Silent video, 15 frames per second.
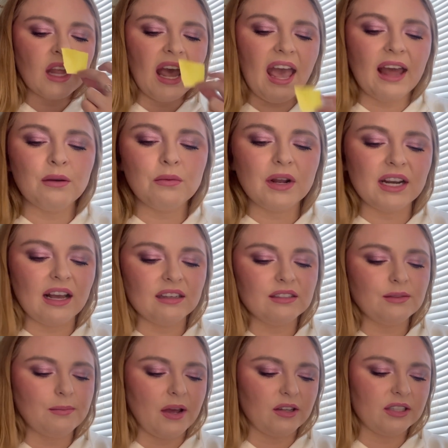And when I
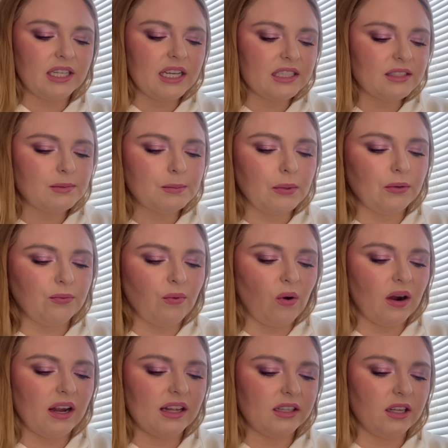smelled this,
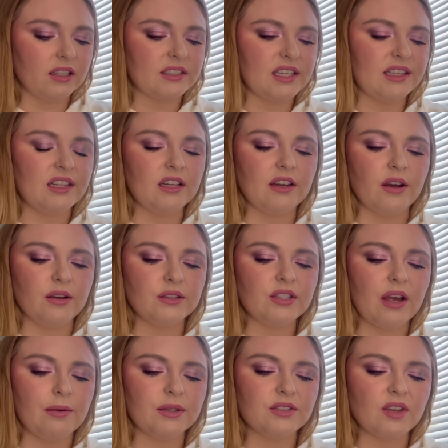before I looked at the notes,
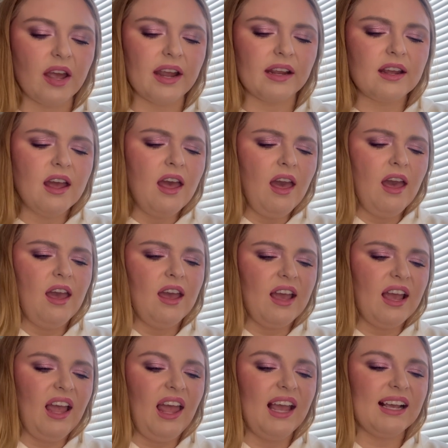I was like,
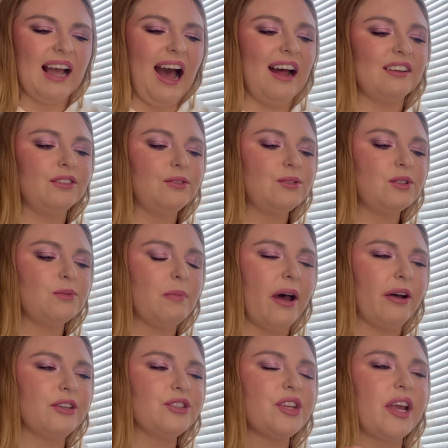it kind of
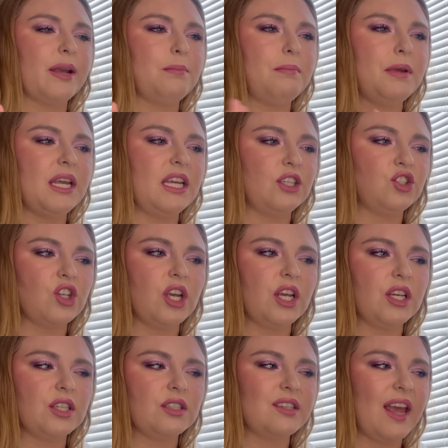smells like
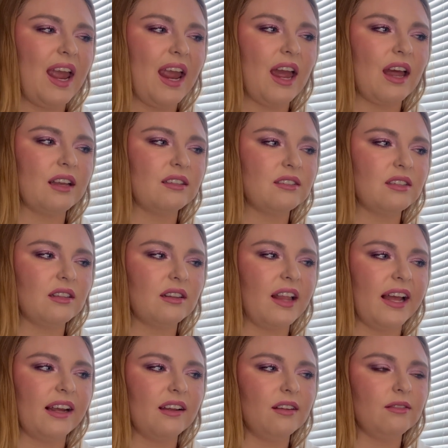peaches and
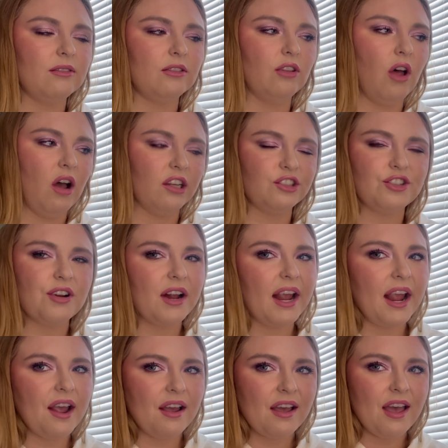like laundry.
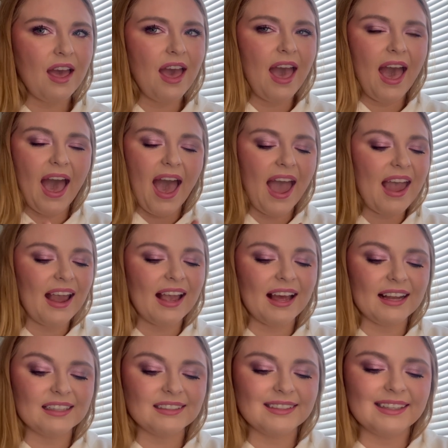
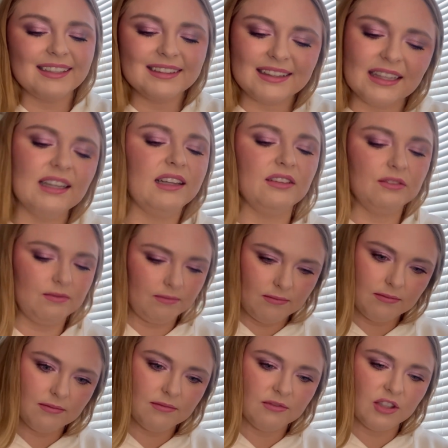And
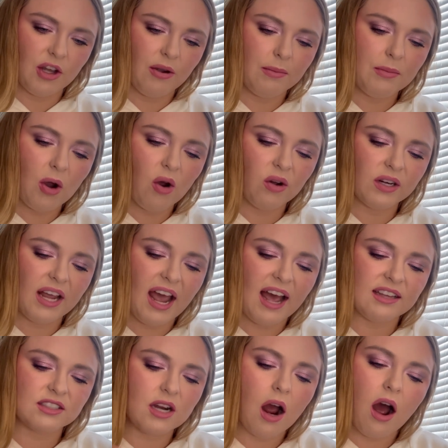lo and behold, it
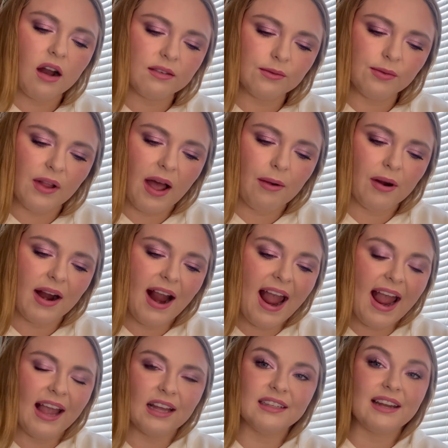has cotton flower
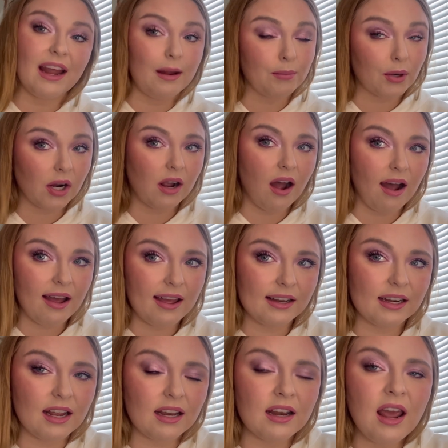and apricot in
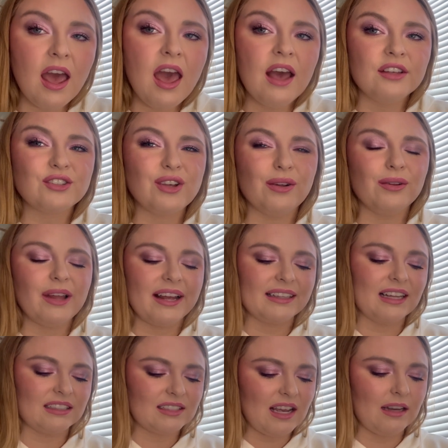it. So like
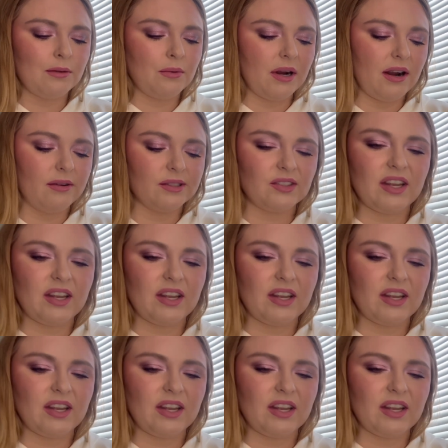that's kind of where I was